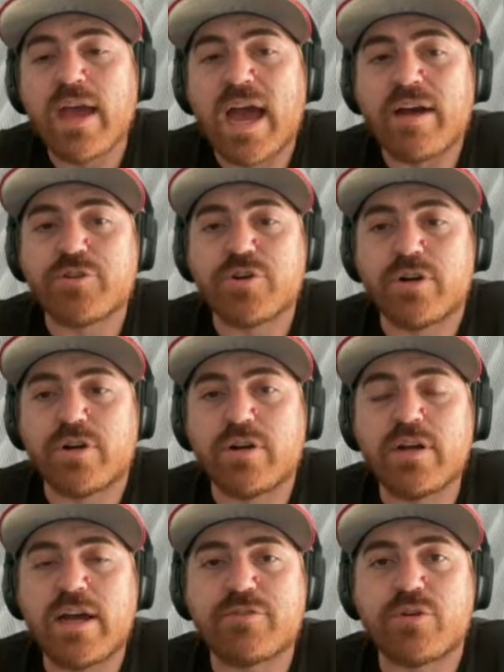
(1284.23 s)

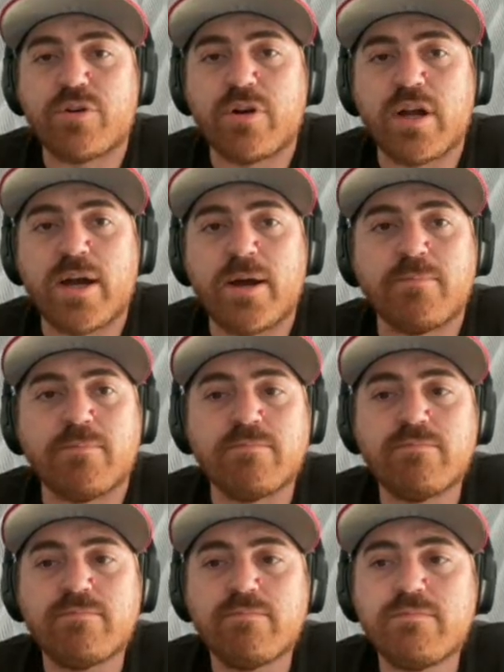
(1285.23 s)
after
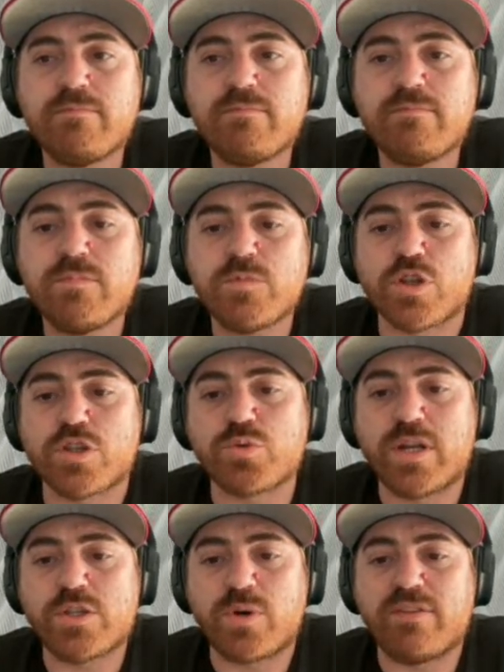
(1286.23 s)
the
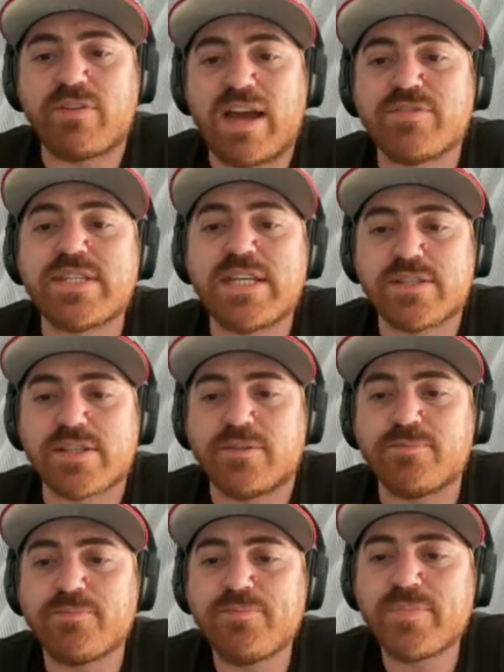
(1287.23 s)
2025
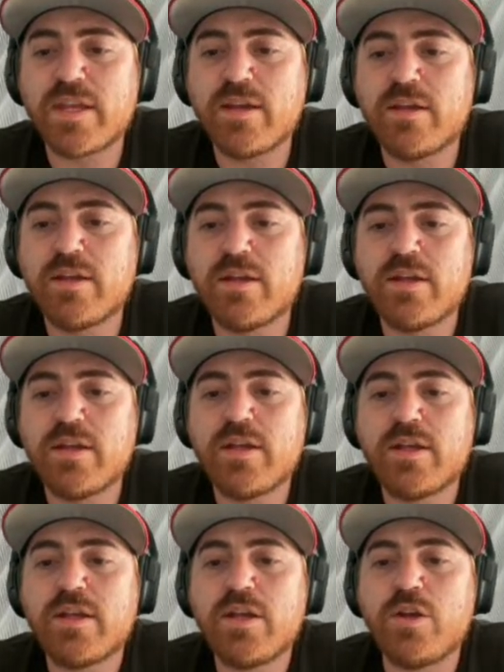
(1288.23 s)
season.
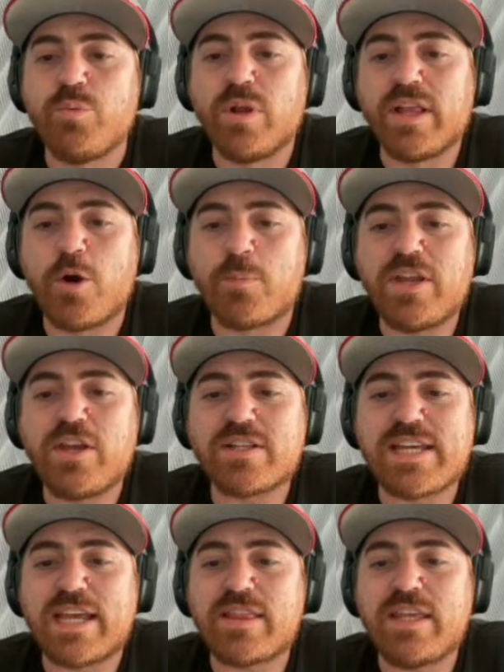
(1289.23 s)
Really hoping you could
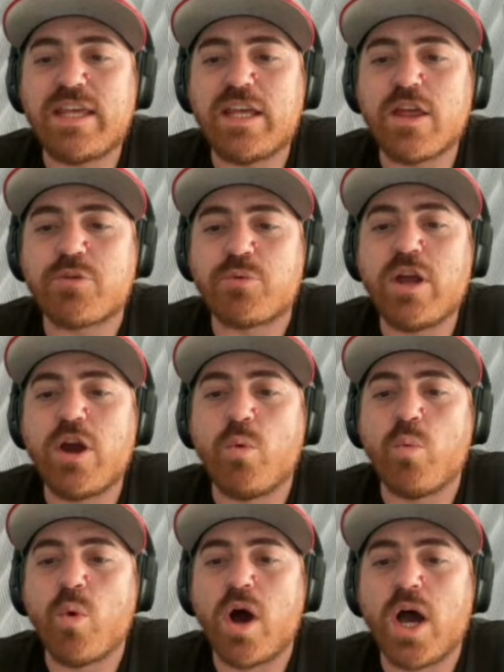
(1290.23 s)
take the
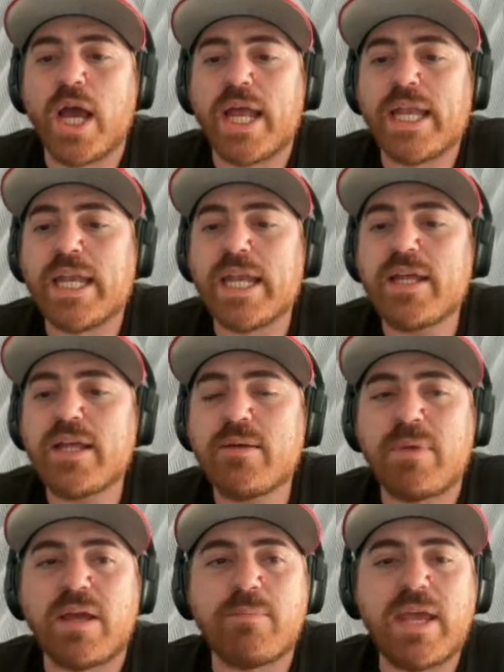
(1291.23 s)
301,
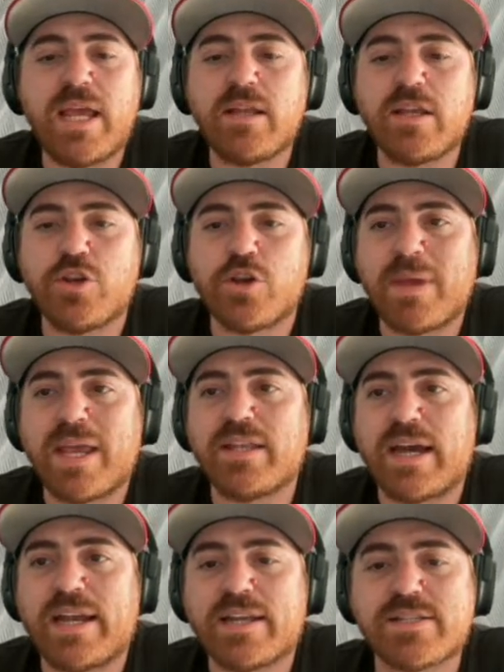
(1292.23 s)
in your main
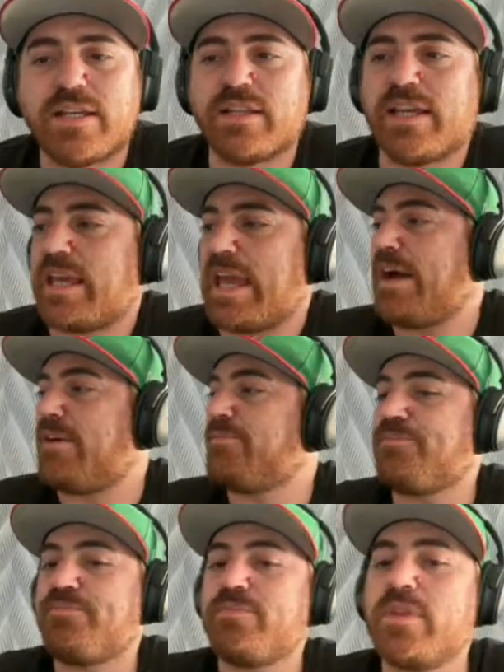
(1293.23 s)
dynasty league. Yeah.
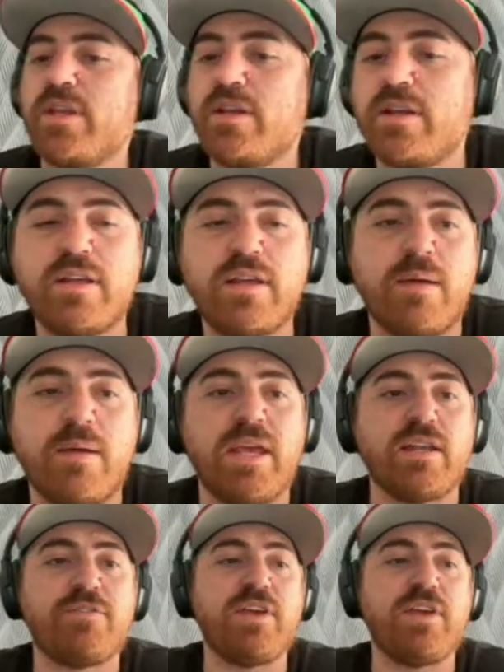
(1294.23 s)
I mean,